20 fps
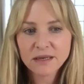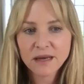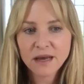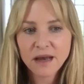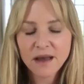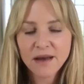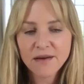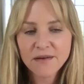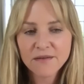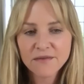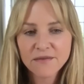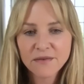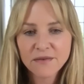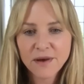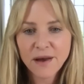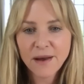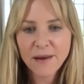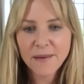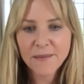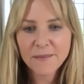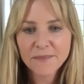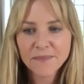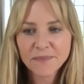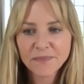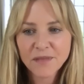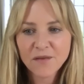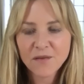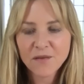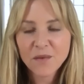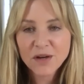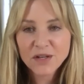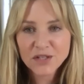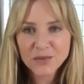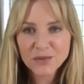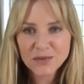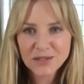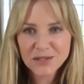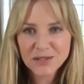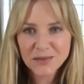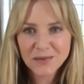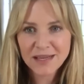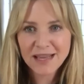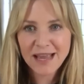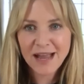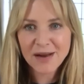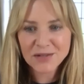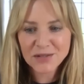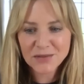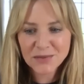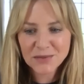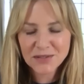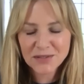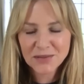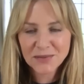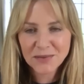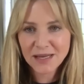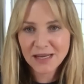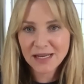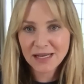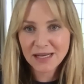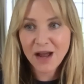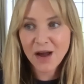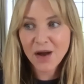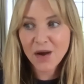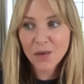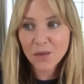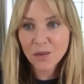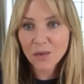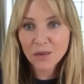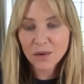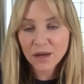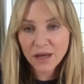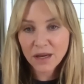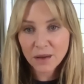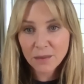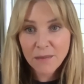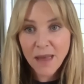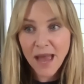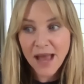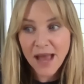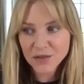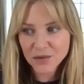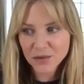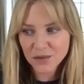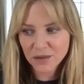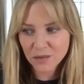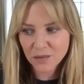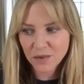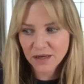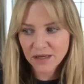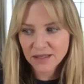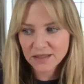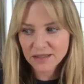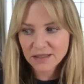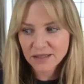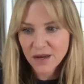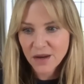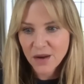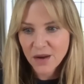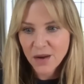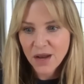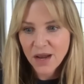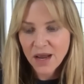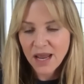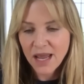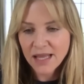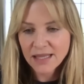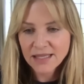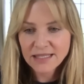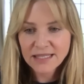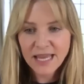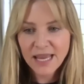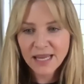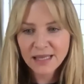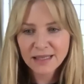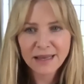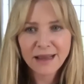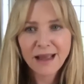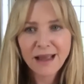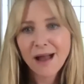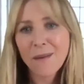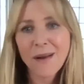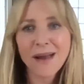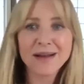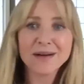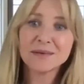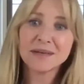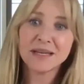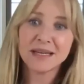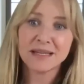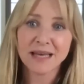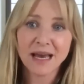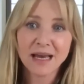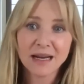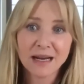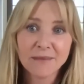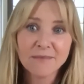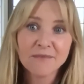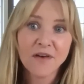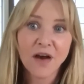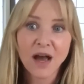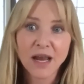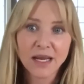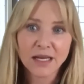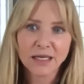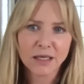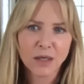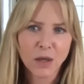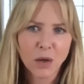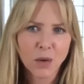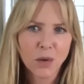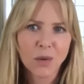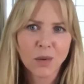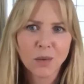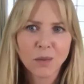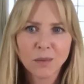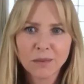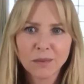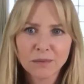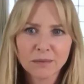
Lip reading: of what she was doing, how she was doing it, and how magical it was. And saying like, oh, I don't need that. I'm fine at home.